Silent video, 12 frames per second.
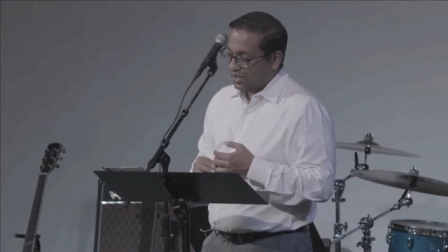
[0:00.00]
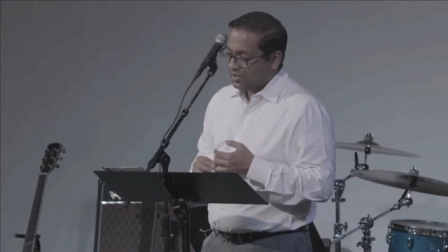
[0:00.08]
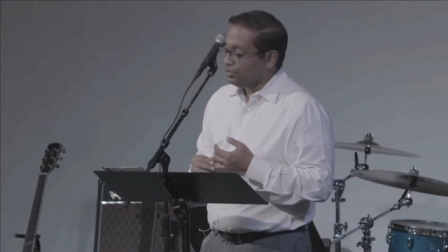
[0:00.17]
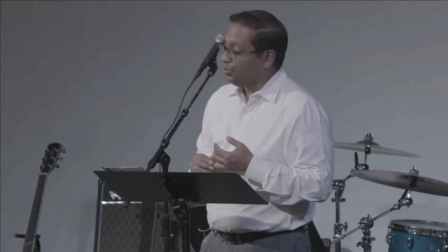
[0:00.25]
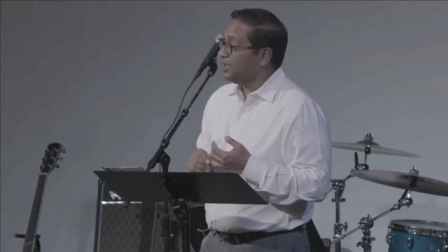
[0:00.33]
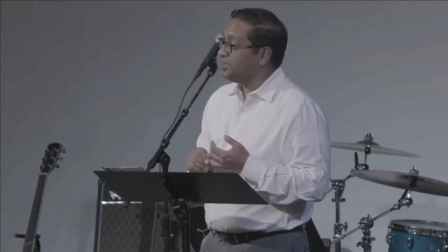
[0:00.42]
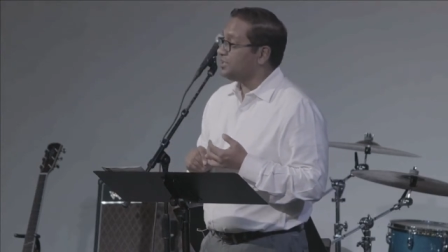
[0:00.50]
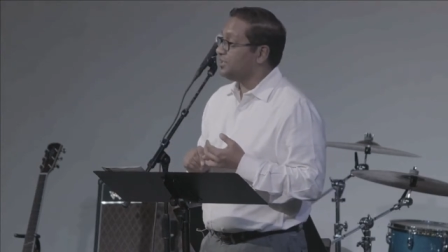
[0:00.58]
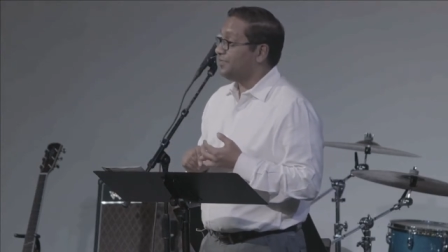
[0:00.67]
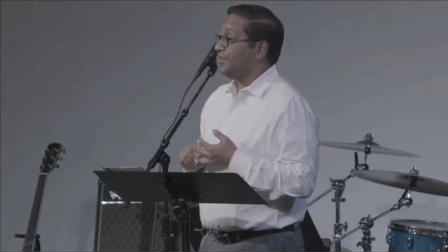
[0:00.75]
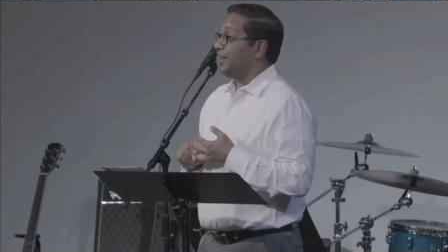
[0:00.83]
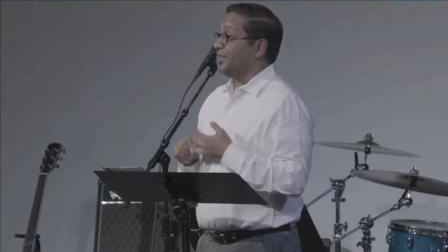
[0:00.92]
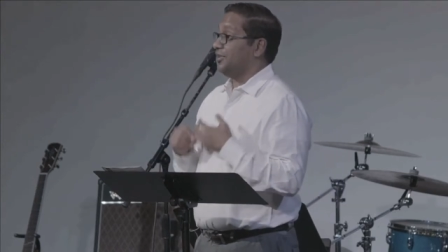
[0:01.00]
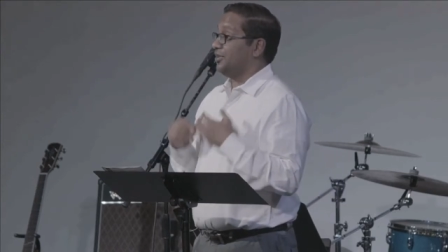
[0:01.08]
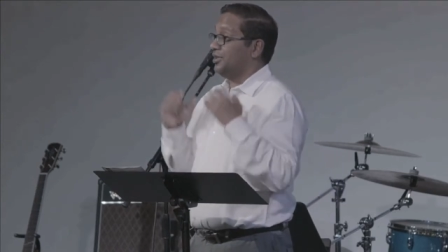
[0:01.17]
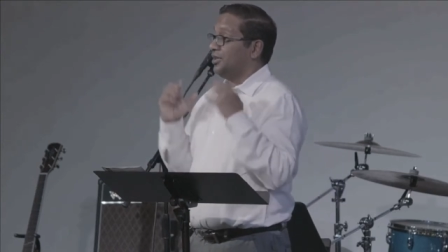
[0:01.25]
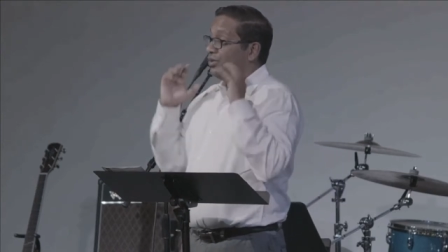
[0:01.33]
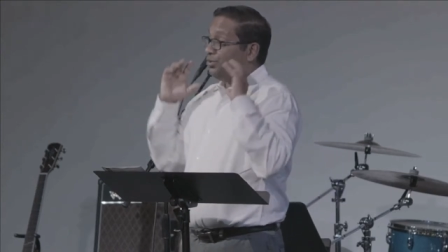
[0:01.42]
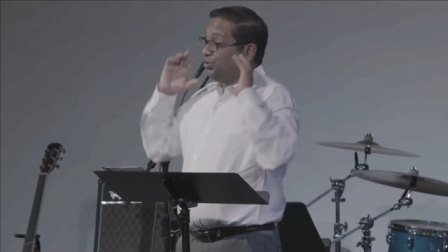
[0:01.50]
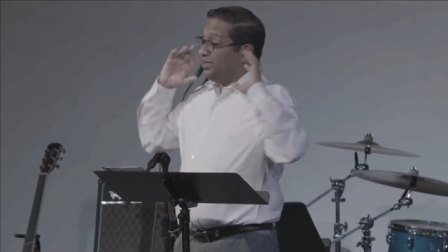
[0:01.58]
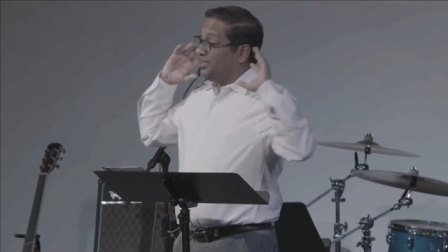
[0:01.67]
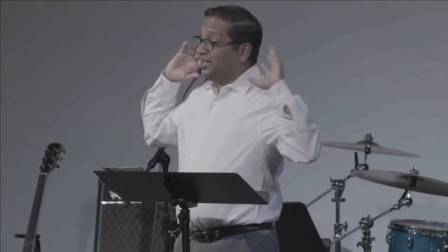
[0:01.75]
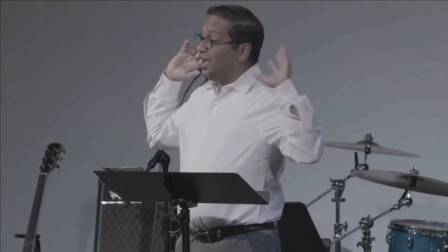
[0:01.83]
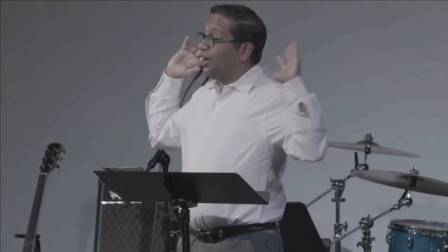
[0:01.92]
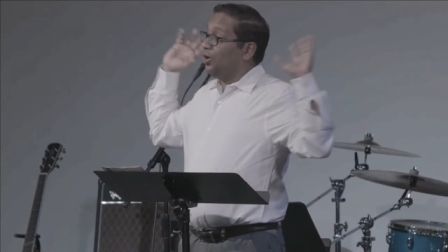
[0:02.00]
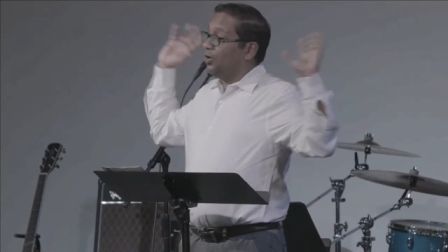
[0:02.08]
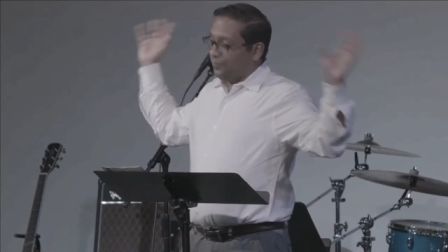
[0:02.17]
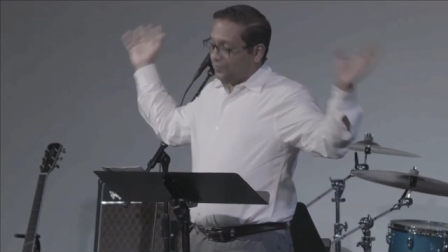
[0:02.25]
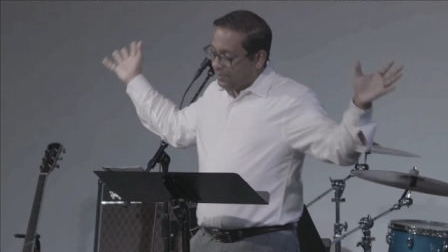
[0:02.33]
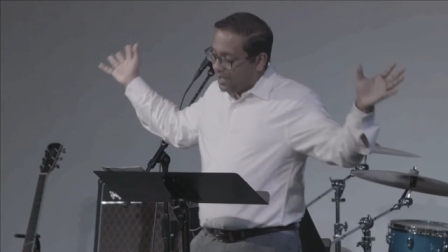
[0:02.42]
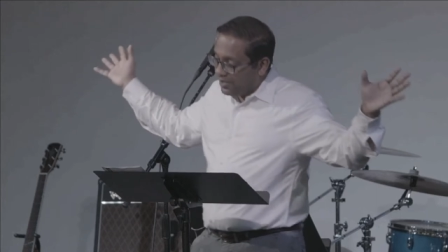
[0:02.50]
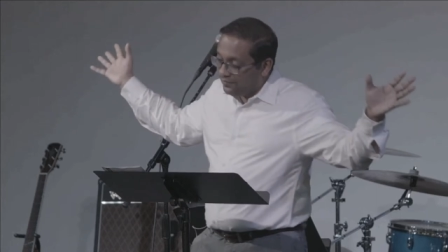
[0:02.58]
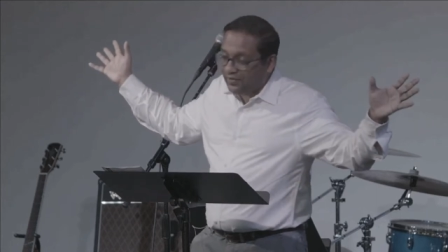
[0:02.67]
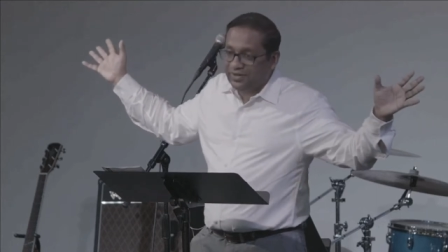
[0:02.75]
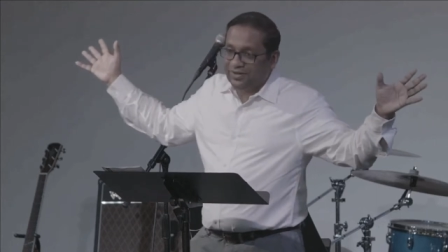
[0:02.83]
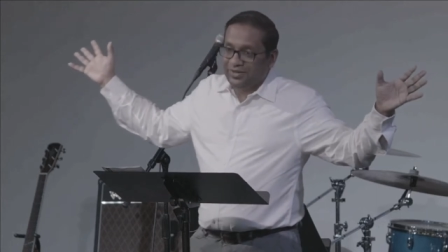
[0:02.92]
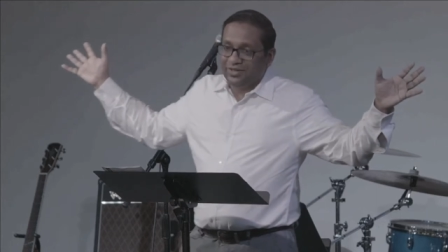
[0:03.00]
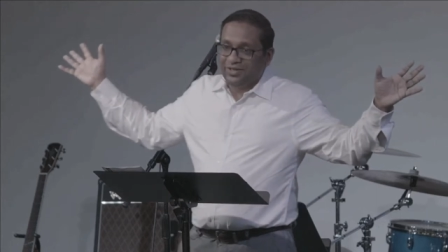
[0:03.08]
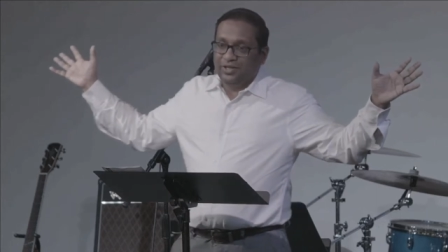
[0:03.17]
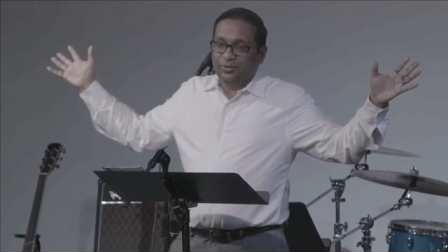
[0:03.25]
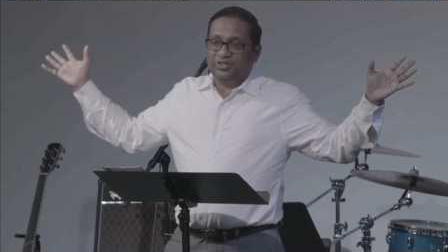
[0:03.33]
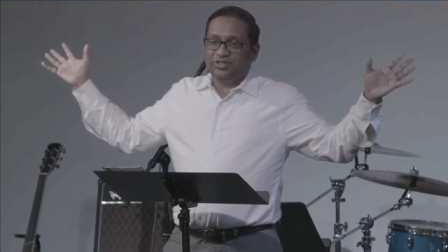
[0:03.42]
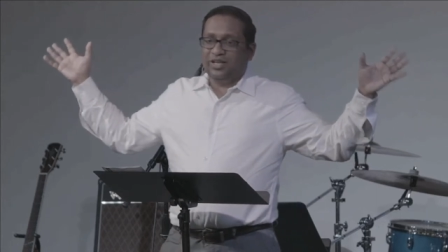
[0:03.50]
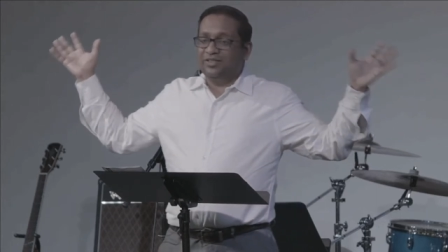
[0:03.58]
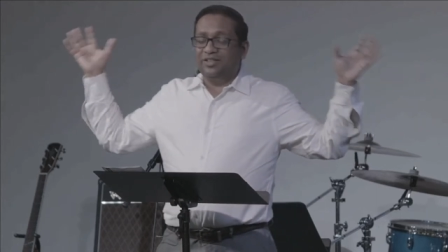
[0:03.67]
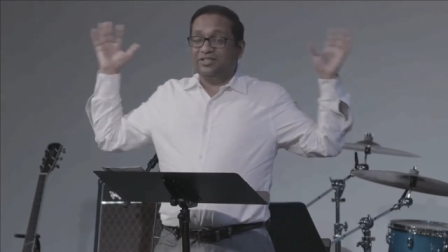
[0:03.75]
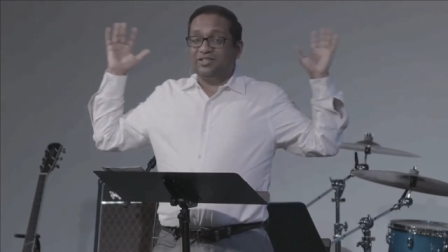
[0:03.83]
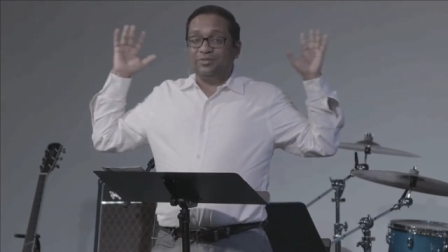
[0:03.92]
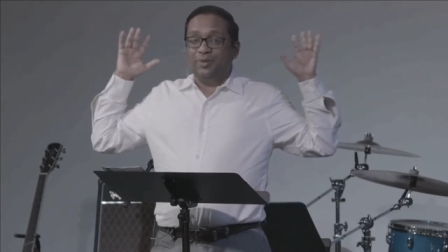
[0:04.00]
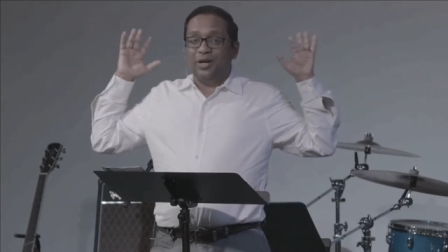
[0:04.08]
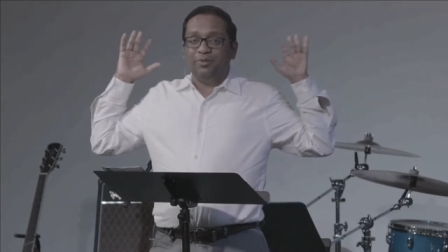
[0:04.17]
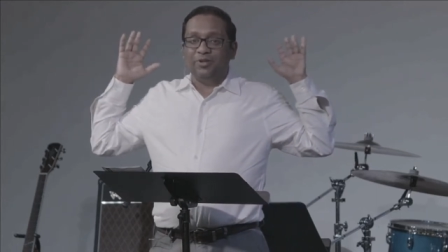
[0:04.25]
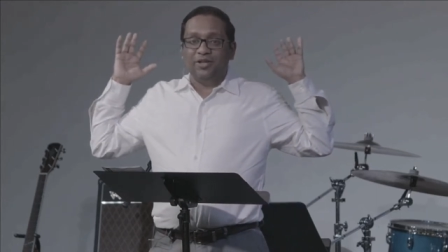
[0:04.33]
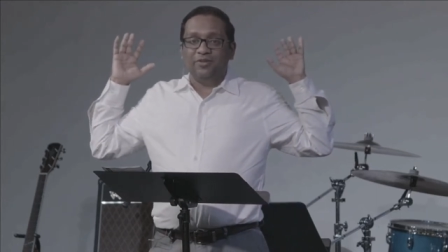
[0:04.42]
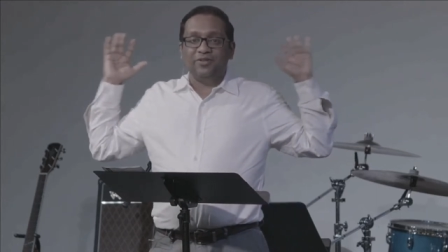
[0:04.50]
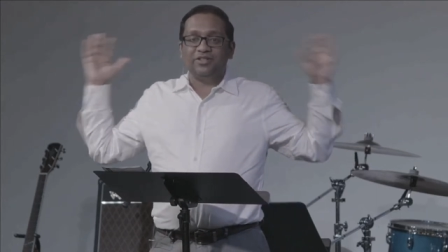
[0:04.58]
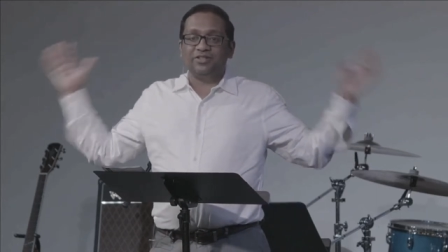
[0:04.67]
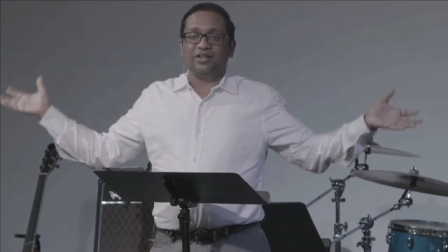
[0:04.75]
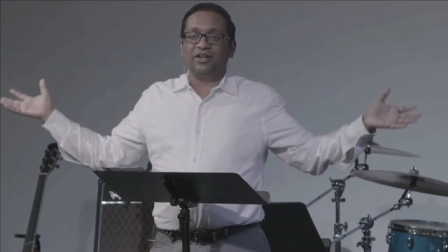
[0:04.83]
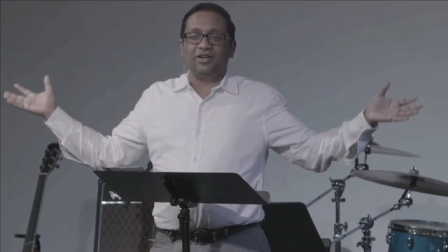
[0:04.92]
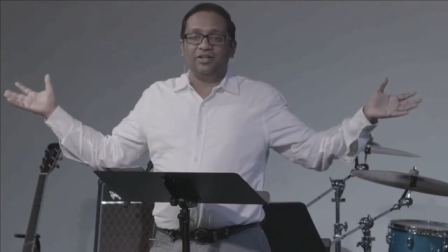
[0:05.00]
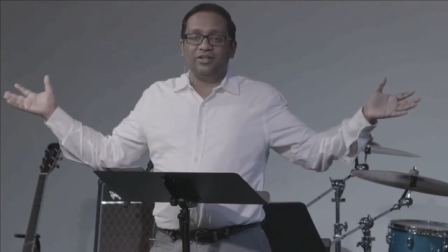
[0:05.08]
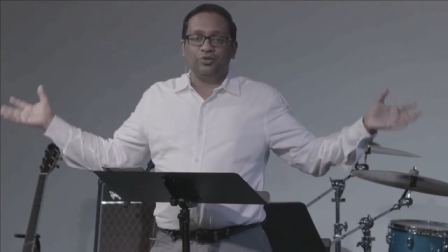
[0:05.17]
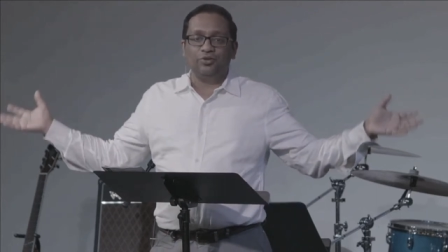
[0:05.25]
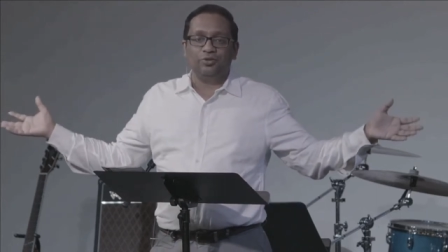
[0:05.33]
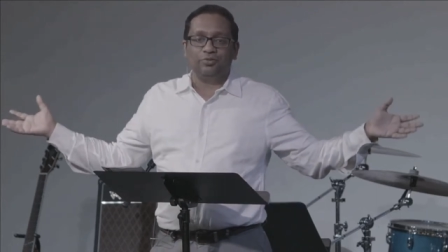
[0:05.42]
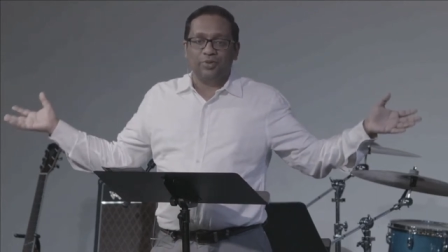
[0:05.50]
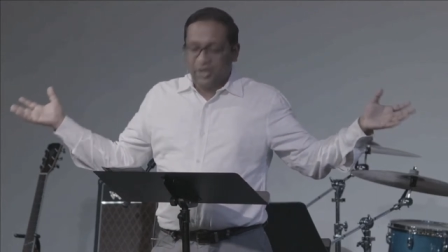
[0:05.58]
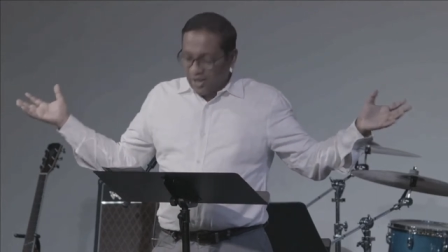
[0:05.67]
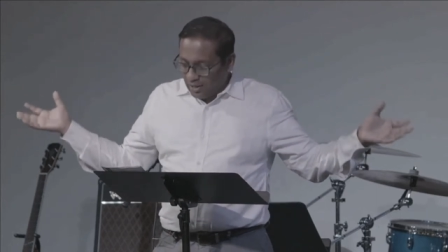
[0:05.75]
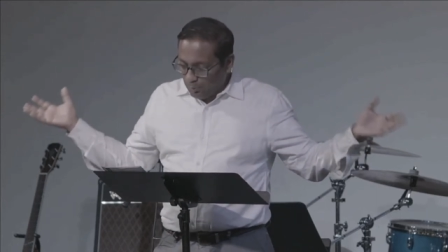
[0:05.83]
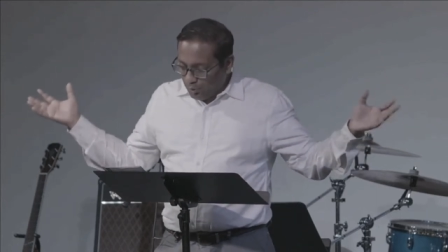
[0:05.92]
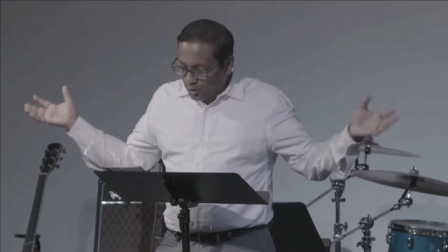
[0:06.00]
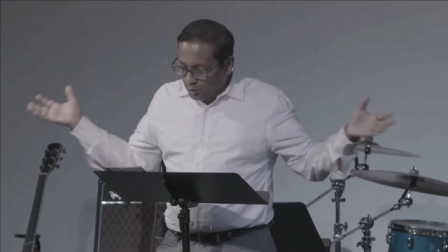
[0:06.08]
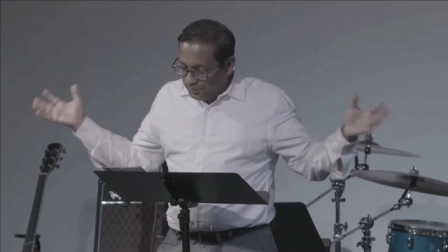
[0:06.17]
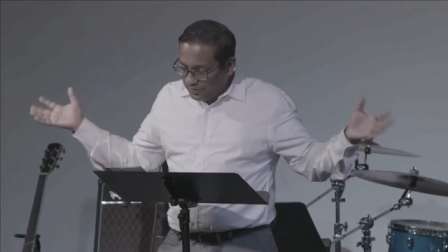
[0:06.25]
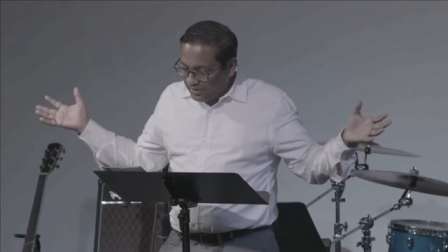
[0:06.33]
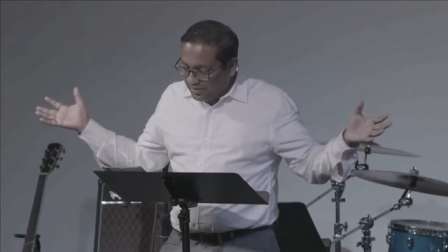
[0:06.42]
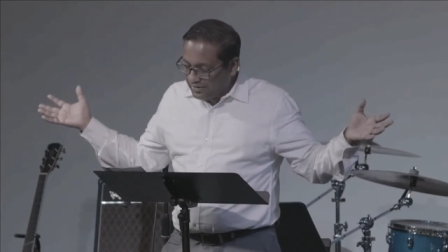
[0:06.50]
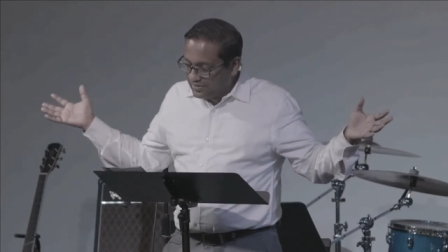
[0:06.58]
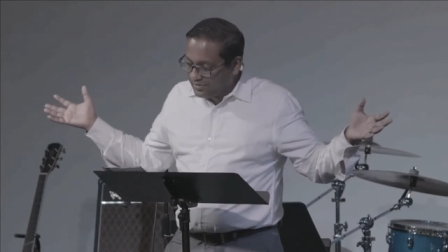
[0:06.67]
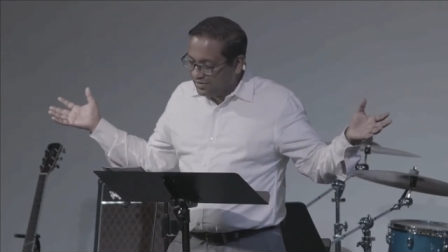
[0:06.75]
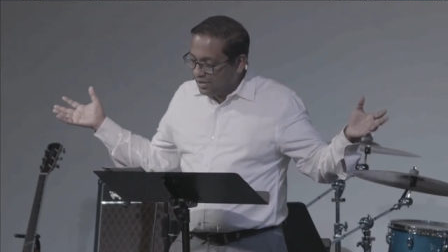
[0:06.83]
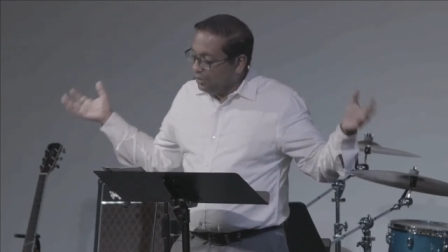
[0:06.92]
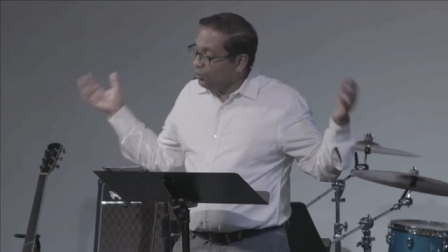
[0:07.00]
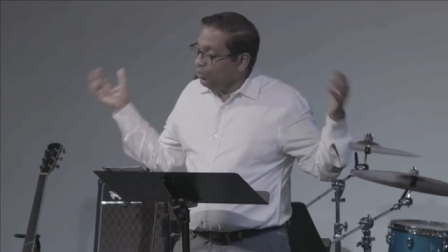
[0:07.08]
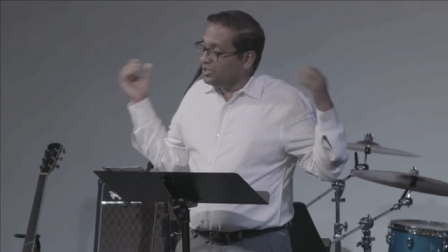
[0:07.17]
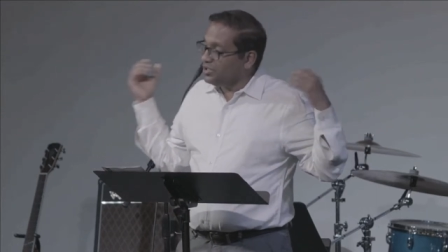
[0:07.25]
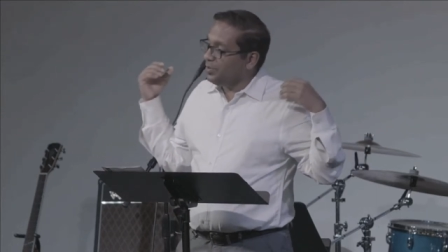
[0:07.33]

Twice the Father would yell from heaven. He would say, "This is my beloved son in whom I'm well pleased." Once